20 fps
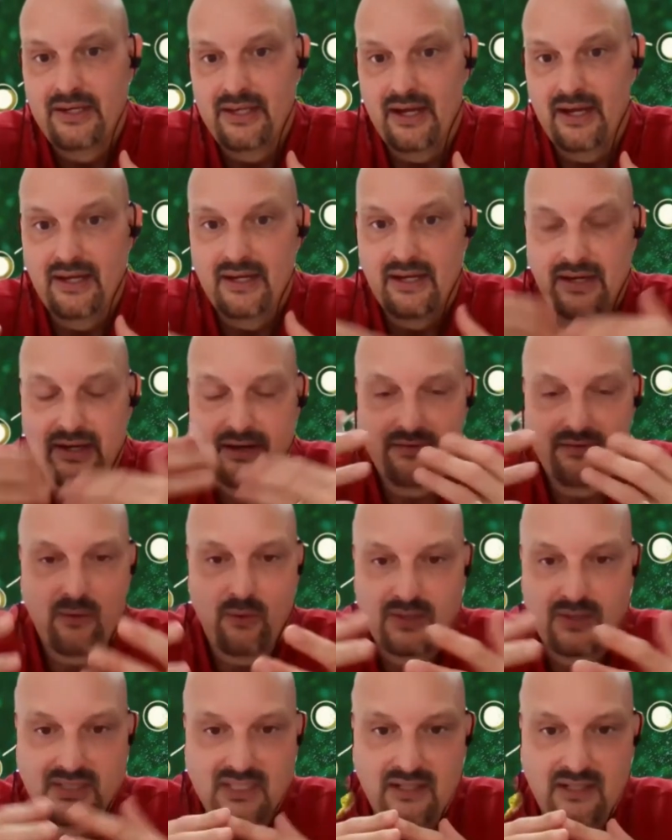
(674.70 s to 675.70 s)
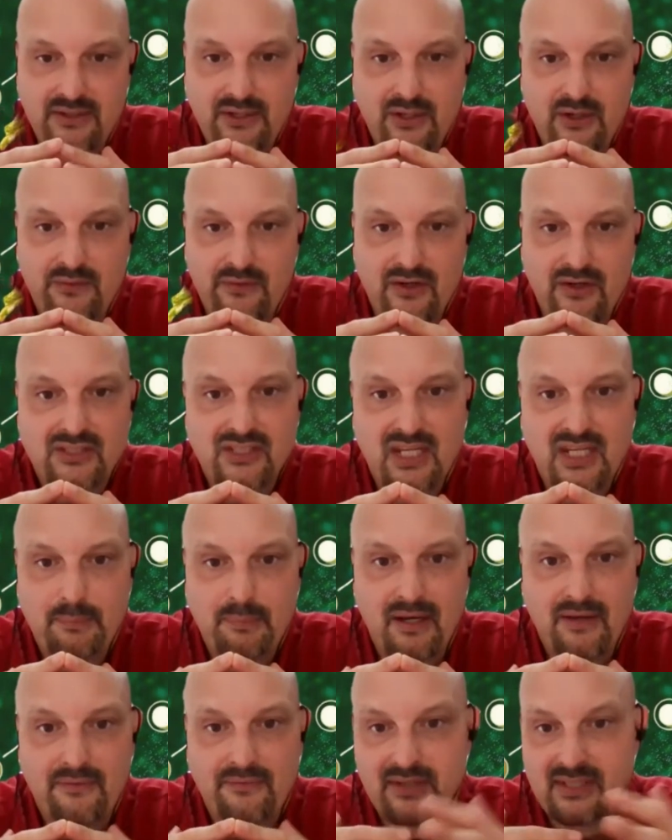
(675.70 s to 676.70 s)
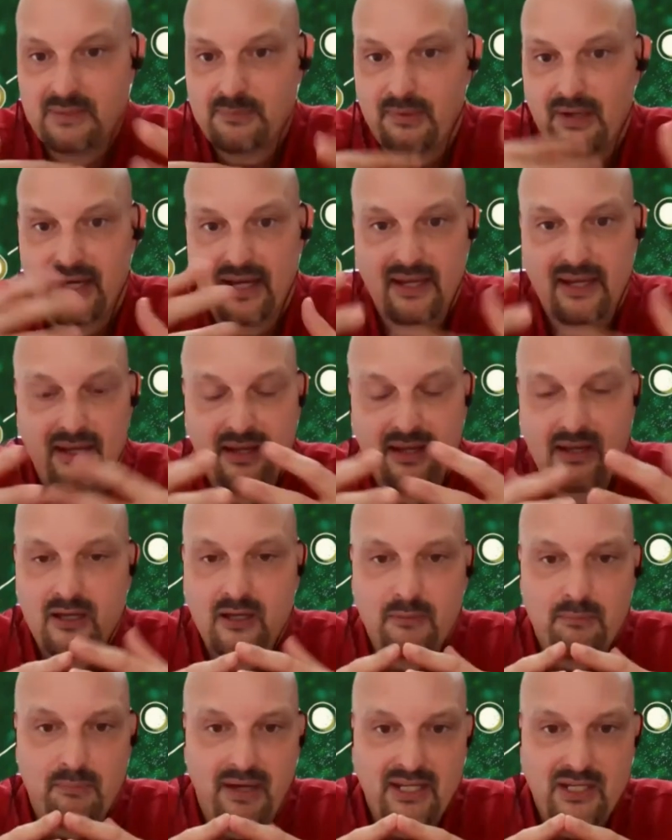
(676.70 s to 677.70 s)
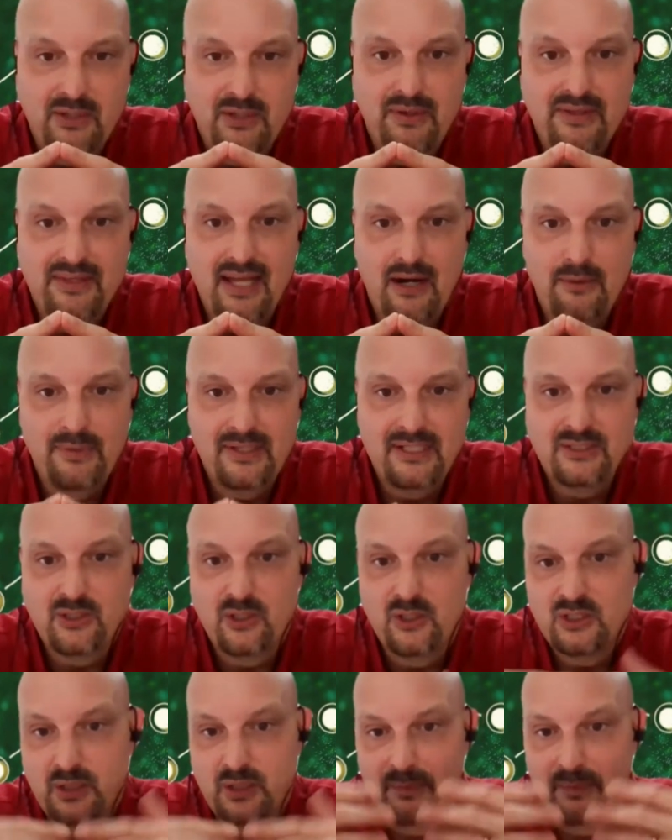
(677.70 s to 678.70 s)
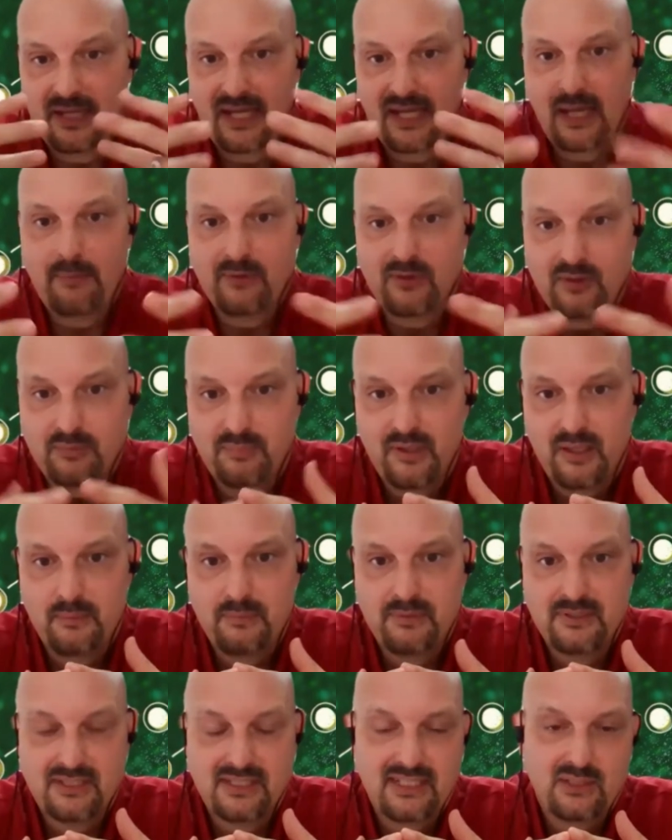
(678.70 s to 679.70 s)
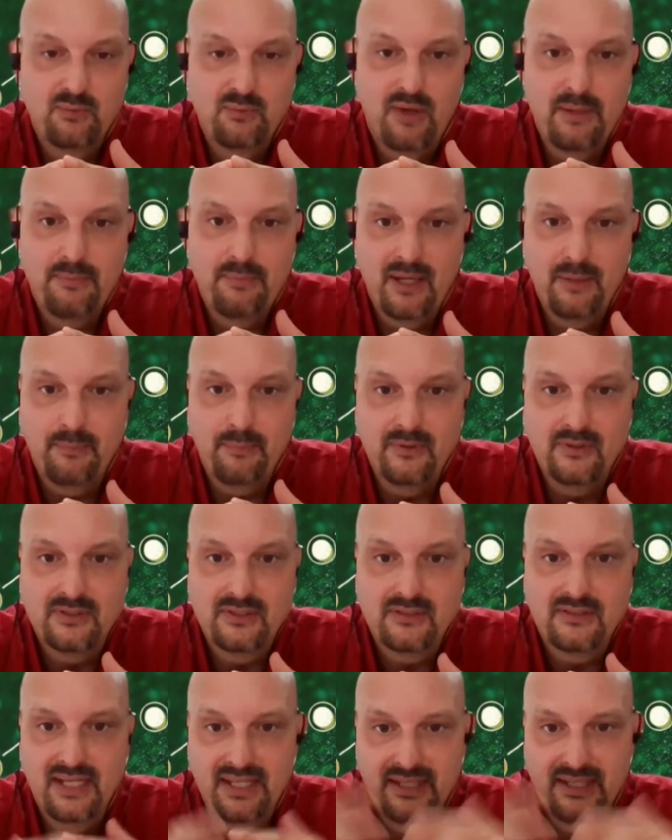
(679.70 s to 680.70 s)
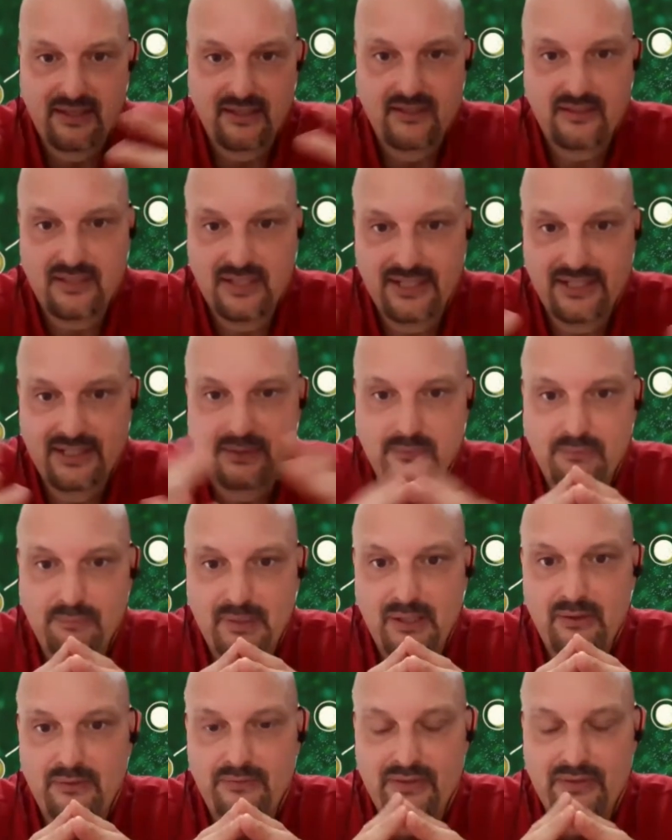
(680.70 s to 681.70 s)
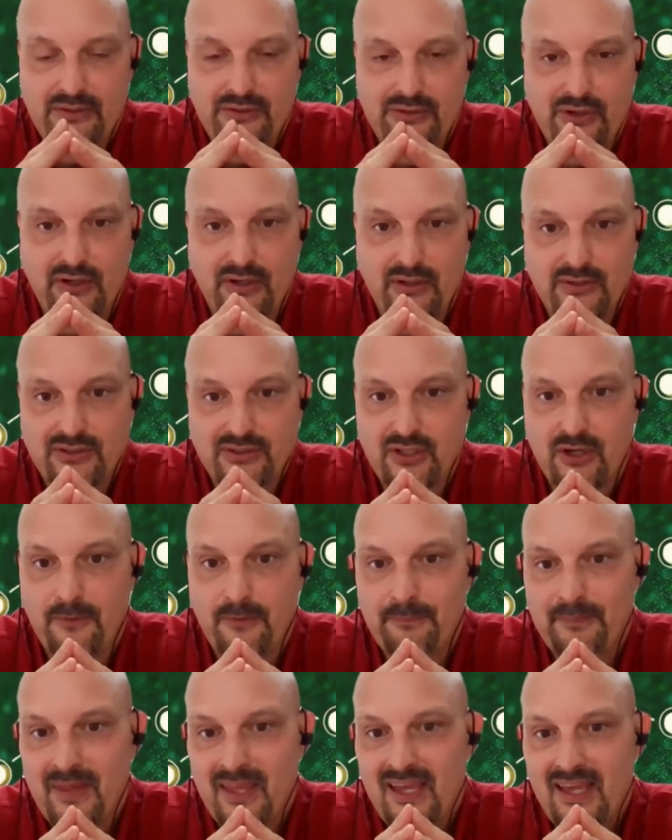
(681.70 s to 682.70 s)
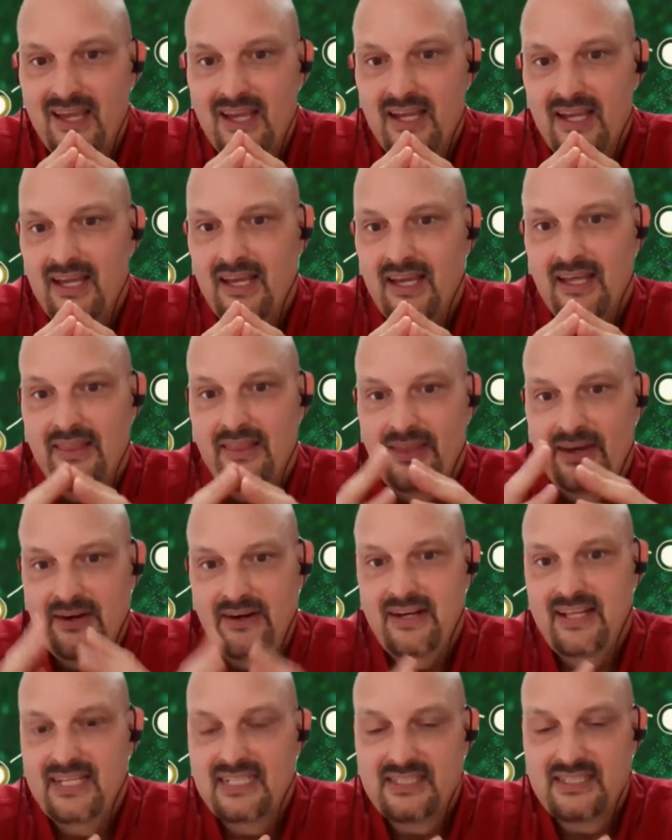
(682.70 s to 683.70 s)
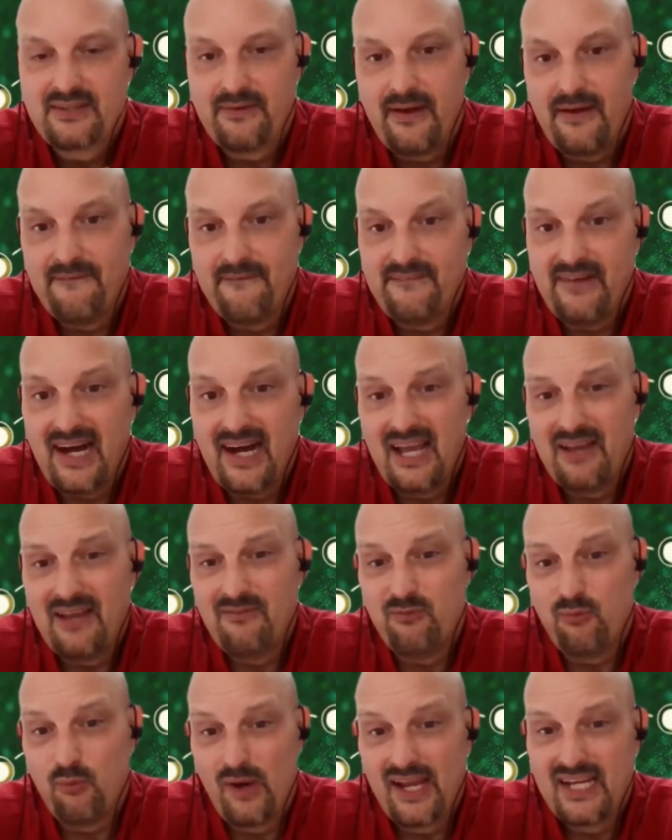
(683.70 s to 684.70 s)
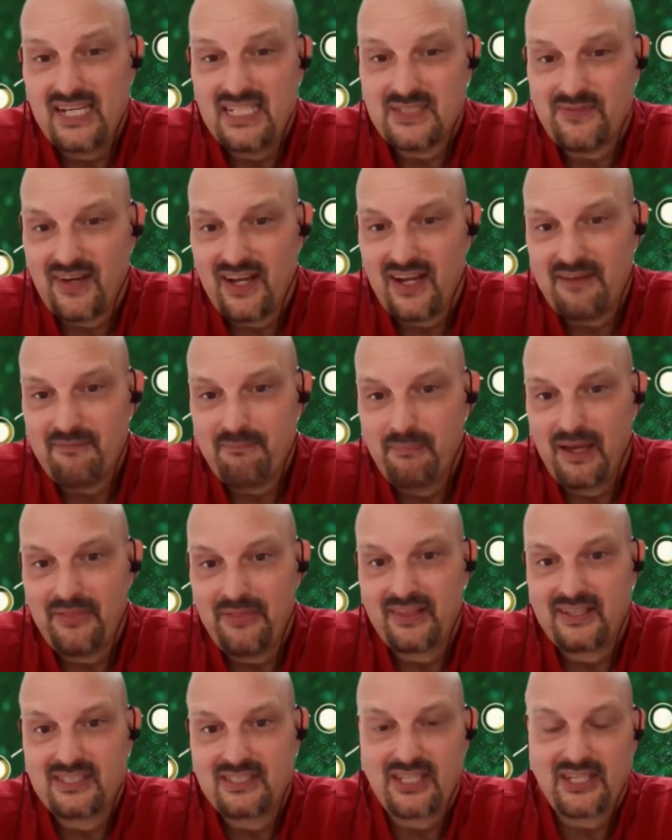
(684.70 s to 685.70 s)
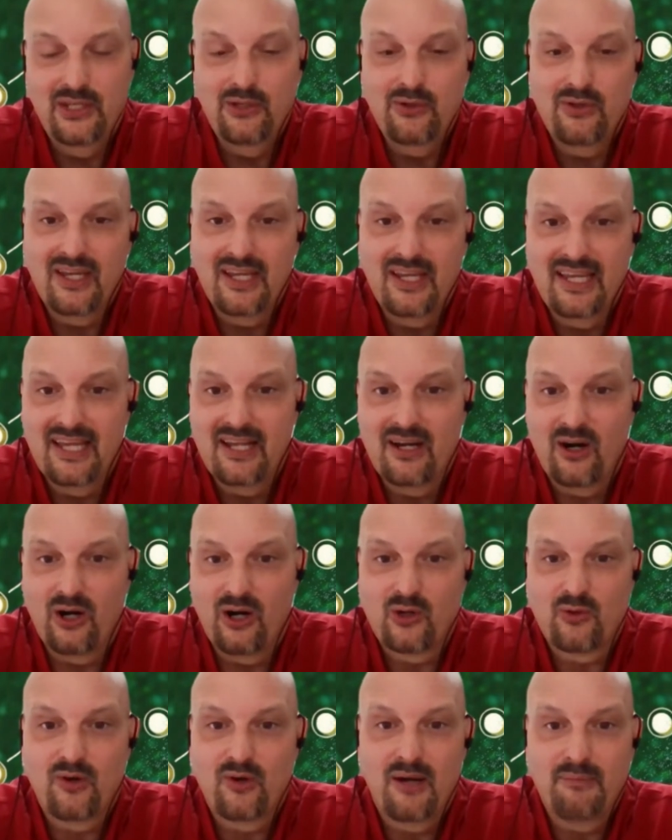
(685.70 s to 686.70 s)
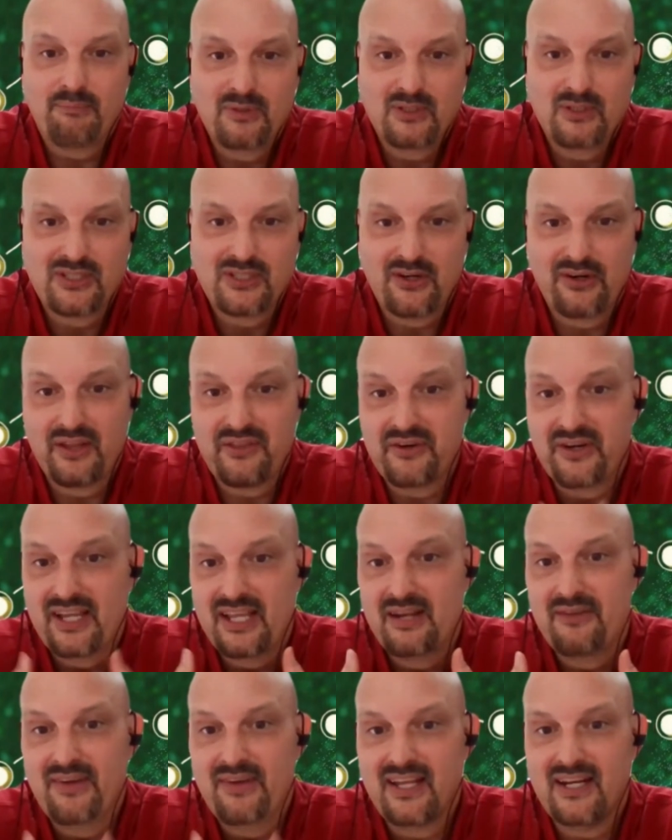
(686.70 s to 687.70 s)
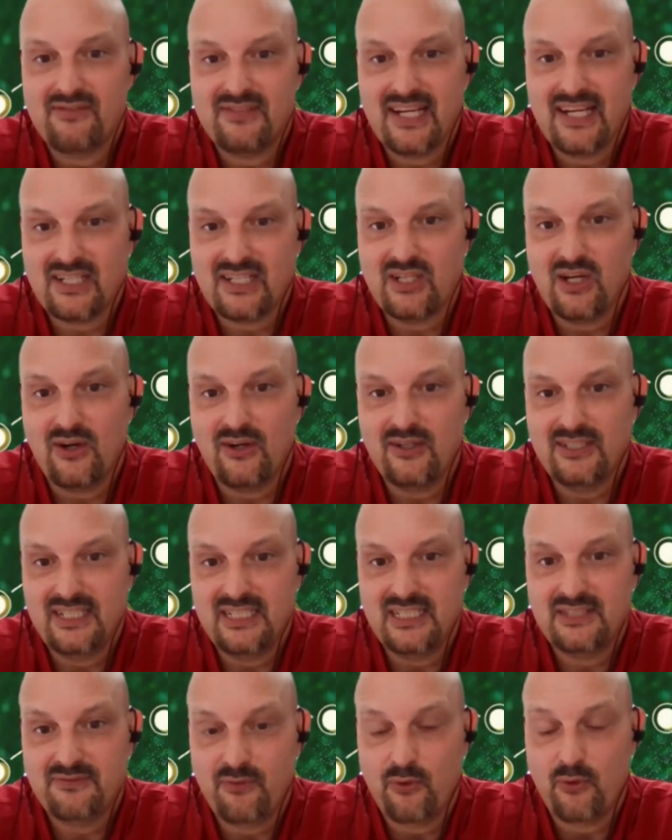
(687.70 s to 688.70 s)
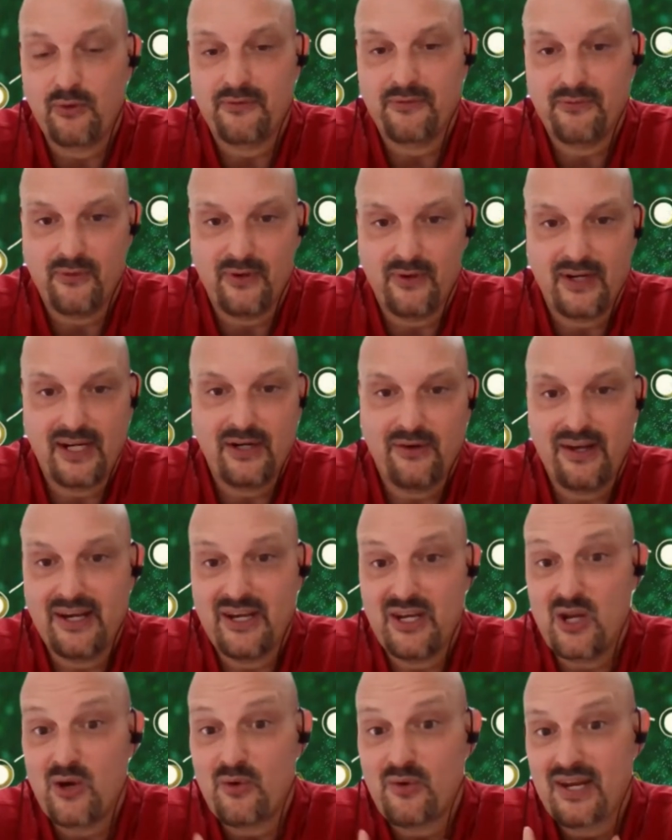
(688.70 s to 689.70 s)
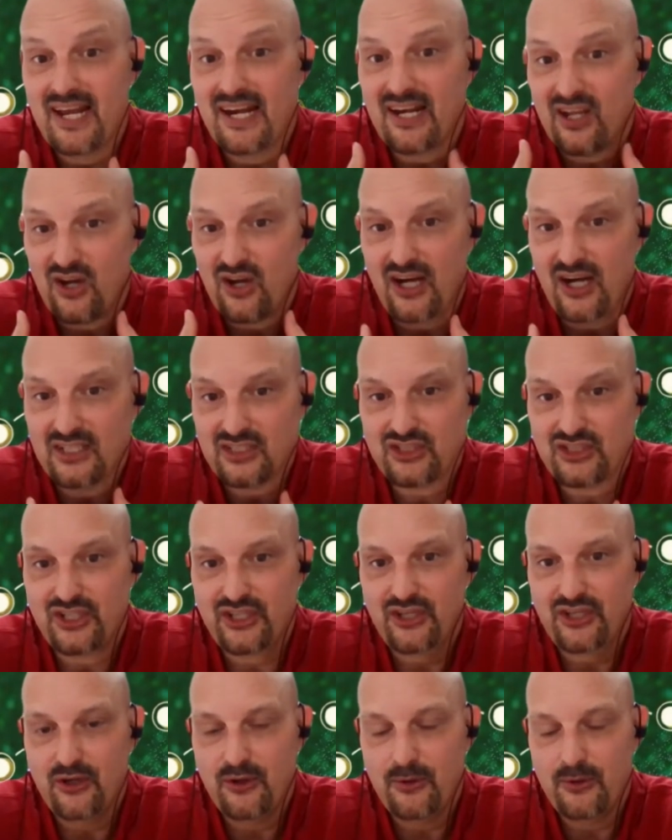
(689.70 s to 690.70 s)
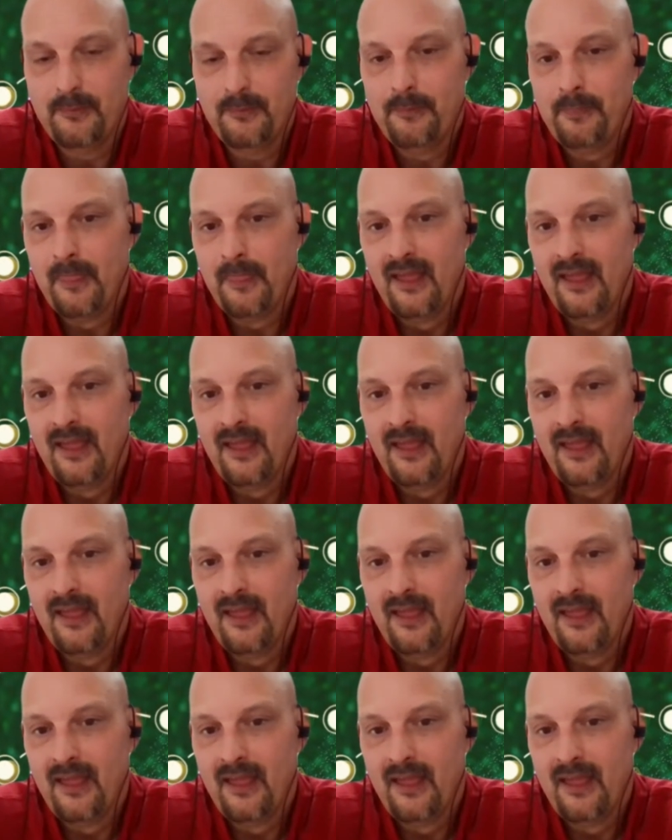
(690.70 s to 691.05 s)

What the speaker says: done. And of course, the university benefits by doing that research and being able to publish these white papers in peer-reviewed journals. So there it is, 5 ways, 5 methods that you can get our crop booster and other innovative technologies for free or at no net cost to you.